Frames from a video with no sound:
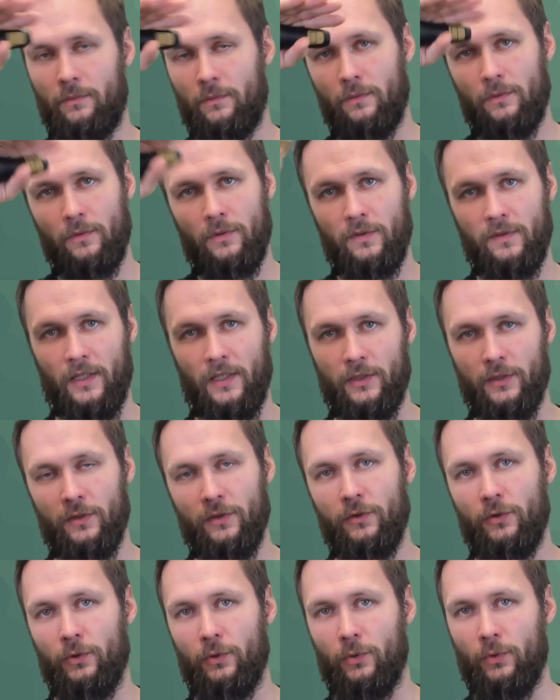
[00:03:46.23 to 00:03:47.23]
starts
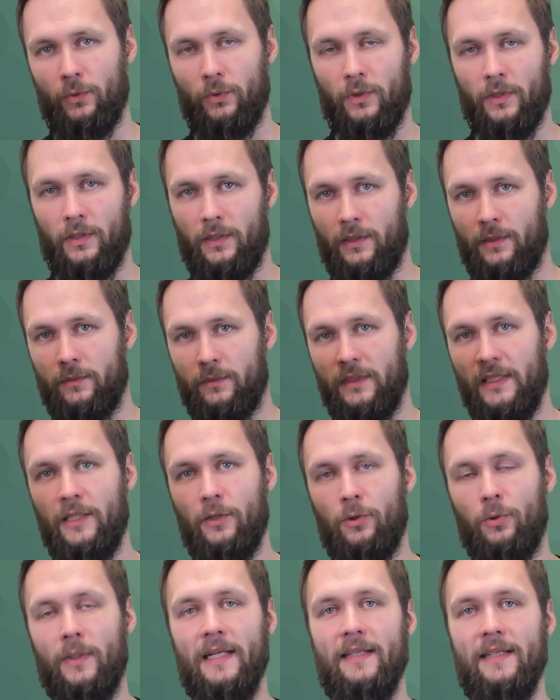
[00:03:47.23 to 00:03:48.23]
to
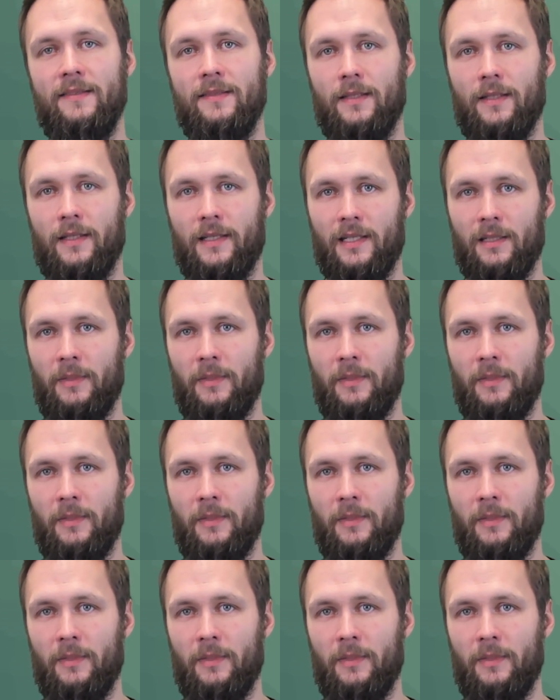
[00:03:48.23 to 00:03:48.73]
decrease a little